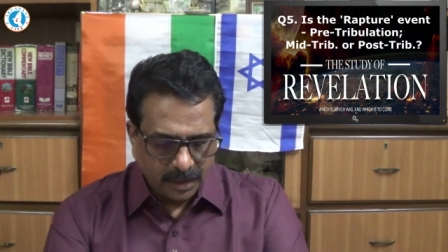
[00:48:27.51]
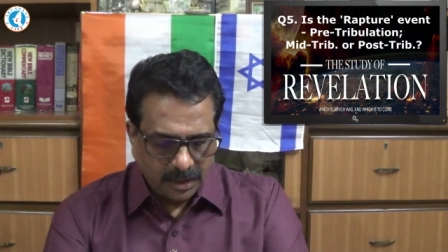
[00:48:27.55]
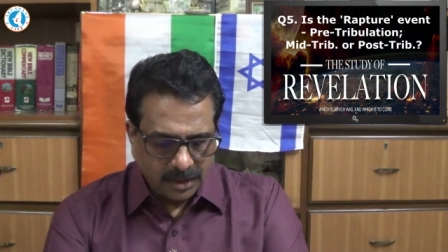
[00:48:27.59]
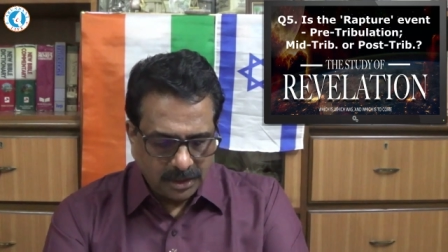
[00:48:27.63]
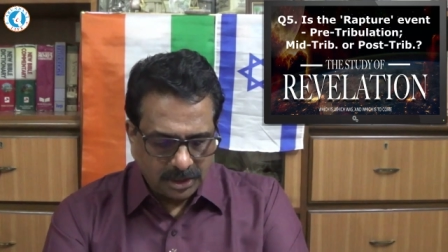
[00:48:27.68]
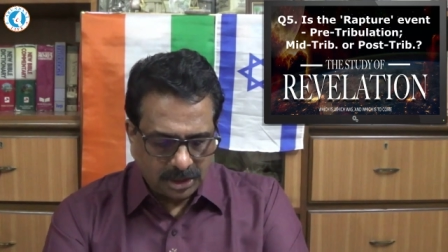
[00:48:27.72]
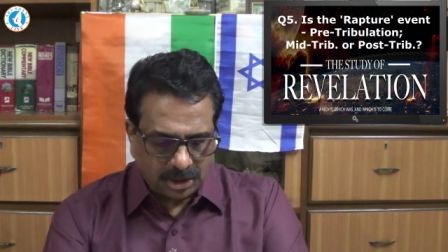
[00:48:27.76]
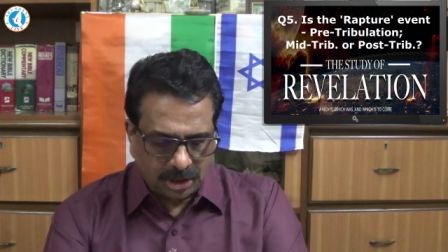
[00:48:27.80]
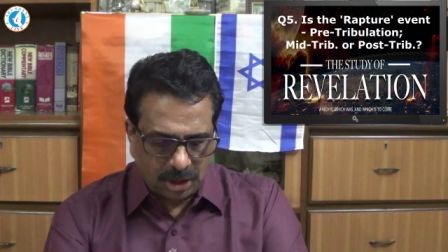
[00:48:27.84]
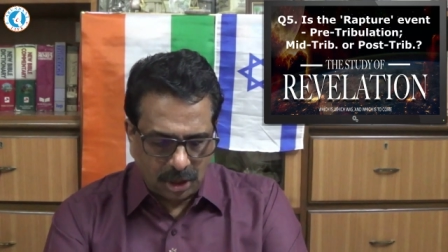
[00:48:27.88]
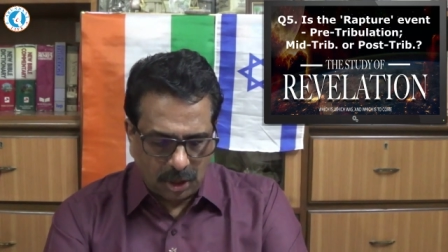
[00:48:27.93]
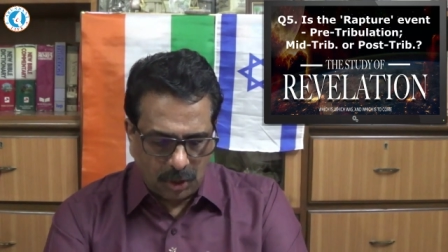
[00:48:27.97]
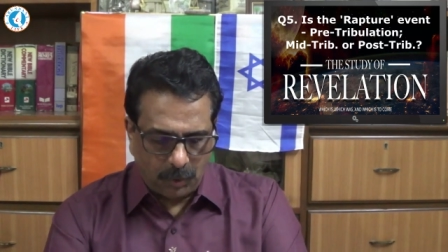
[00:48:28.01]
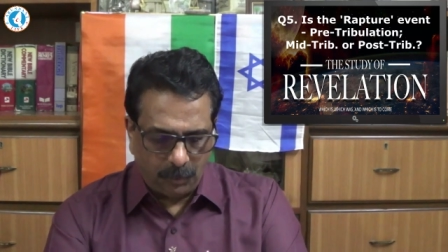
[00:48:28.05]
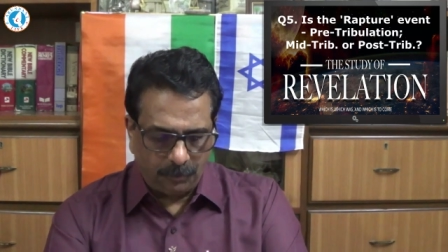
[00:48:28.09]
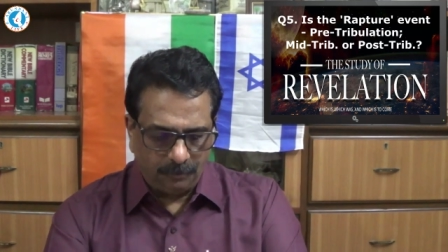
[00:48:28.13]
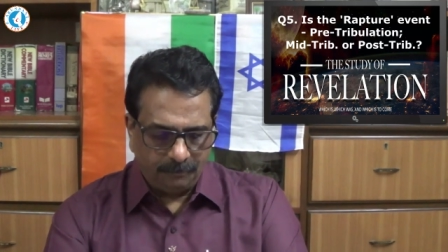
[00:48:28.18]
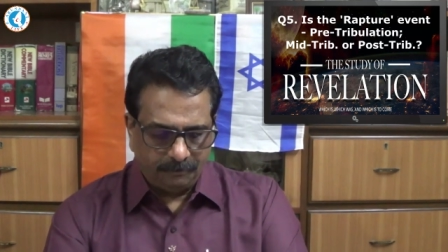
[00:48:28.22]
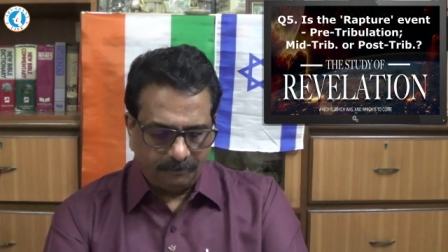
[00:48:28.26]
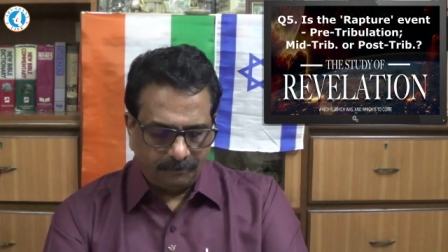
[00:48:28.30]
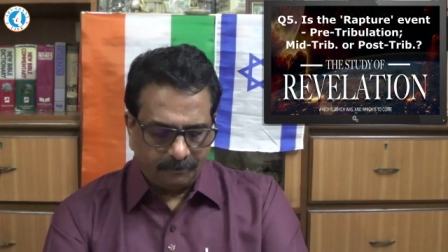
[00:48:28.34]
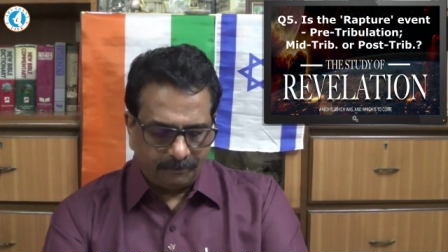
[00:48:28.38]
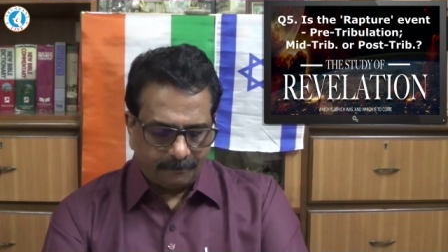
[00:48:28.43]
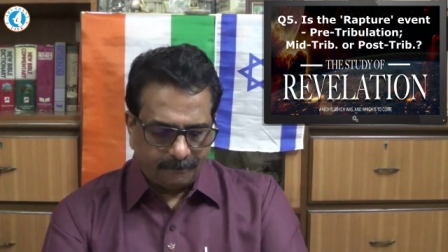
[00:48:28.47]
So,
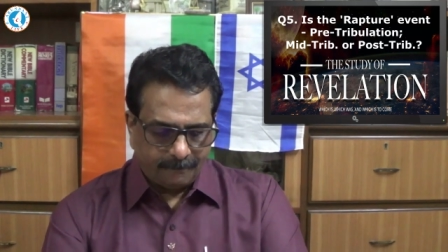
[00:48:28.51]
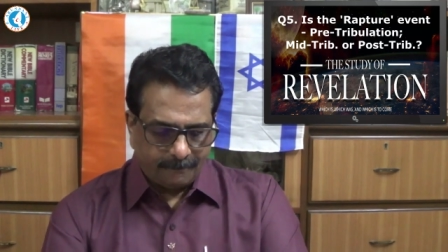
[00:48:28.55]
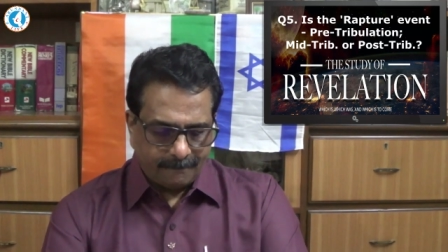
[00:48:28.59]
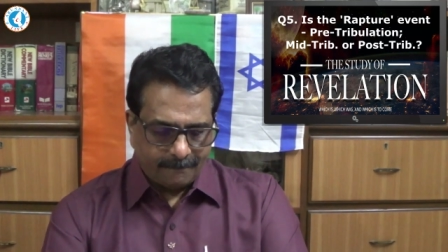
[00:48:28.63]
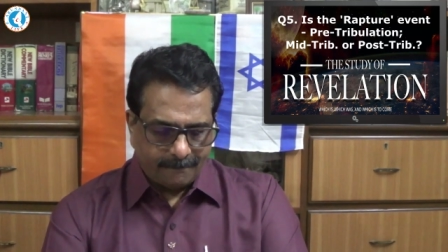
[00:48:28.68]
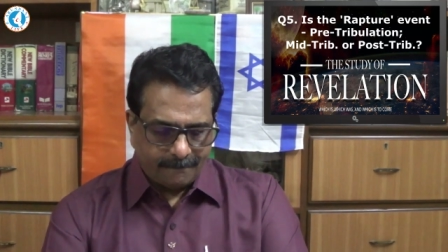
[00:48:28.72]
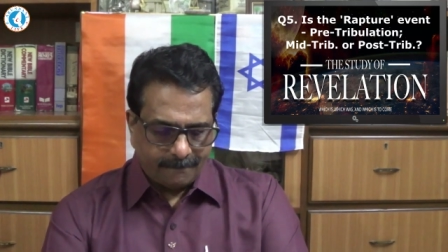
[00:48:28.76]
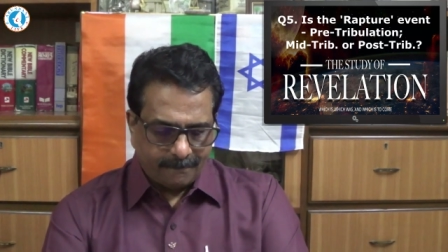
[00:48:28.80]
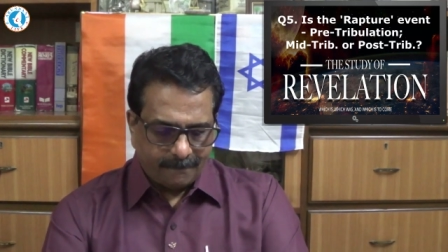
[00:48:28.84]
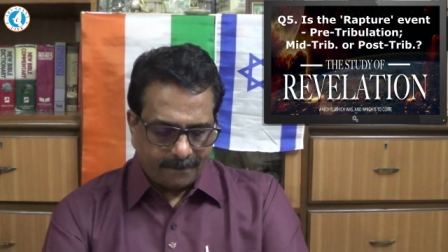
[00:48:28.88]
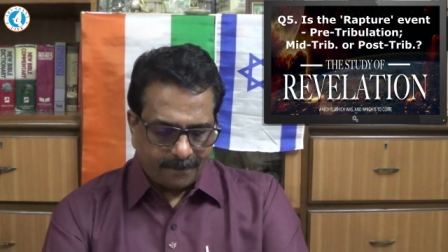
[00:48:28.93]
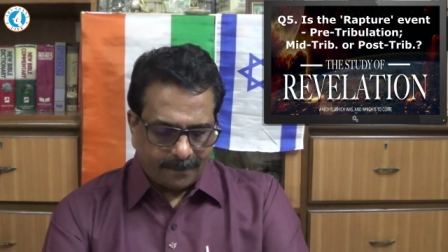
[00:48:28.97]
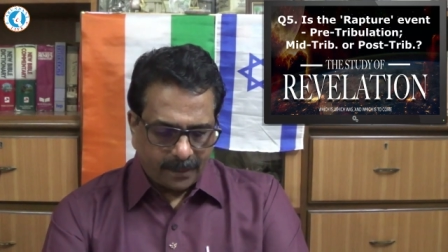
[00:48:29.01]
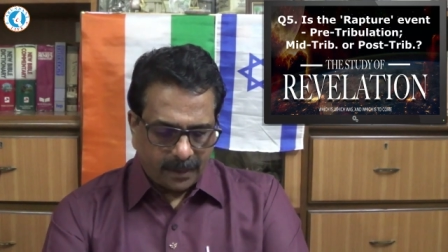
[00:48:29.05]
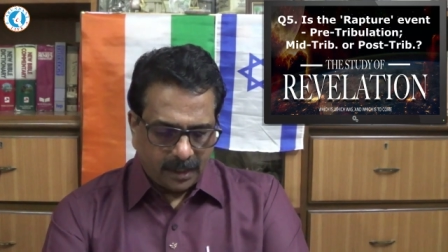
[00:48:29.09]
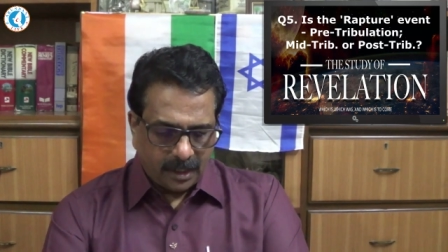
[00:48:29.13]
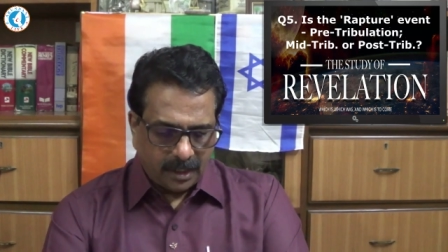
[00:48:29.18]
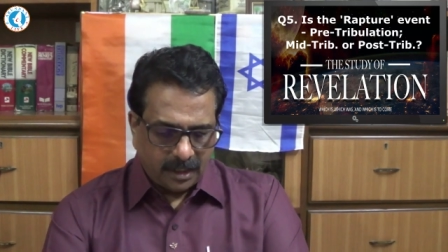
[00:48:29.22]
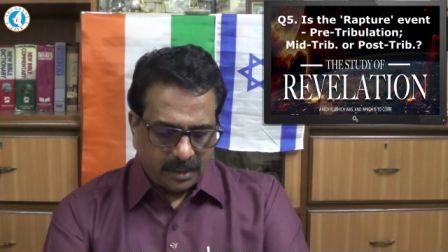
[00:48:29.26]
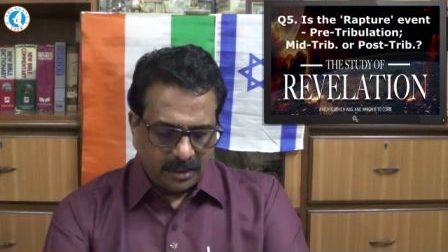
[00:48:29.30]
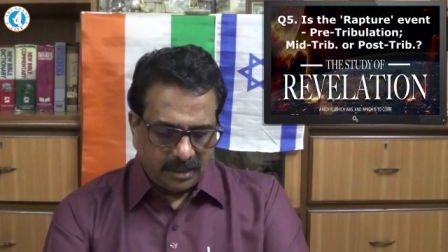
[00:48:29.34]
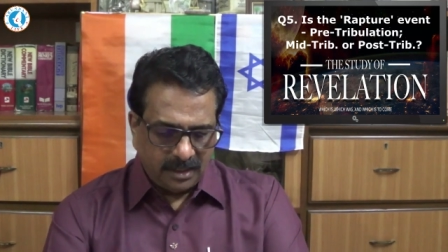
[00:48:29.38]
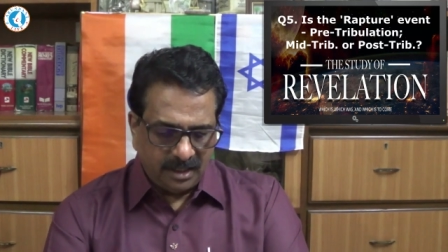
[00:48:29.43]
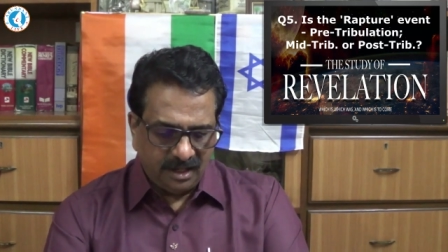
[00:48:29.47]

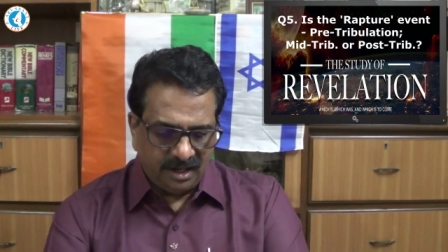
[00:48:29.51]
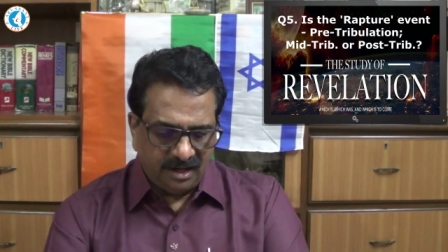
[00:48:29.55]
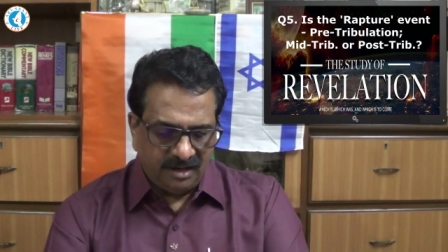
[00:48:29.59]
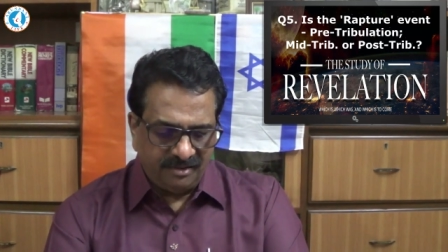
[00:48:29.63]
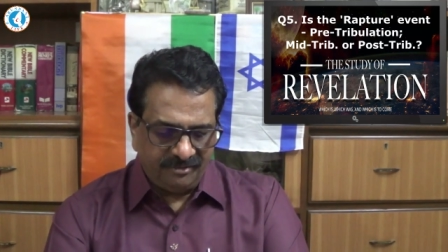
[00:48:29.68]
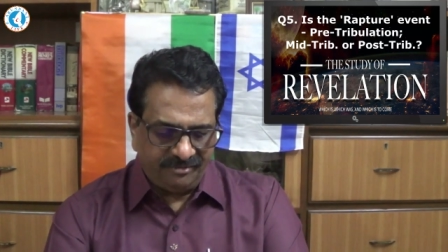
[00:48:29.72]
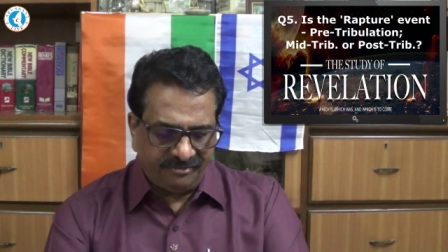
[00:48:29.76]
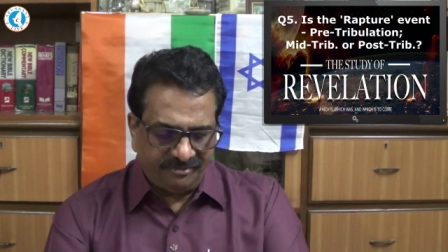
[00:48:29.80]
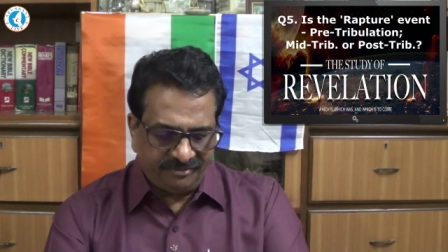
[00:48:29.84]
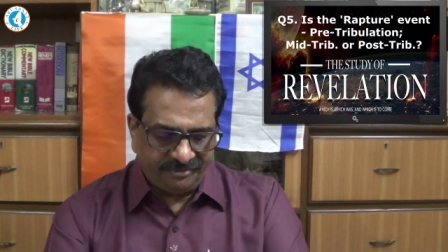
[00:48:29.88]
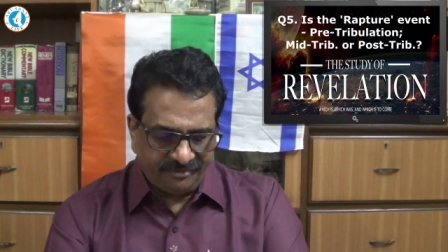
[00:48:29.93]
the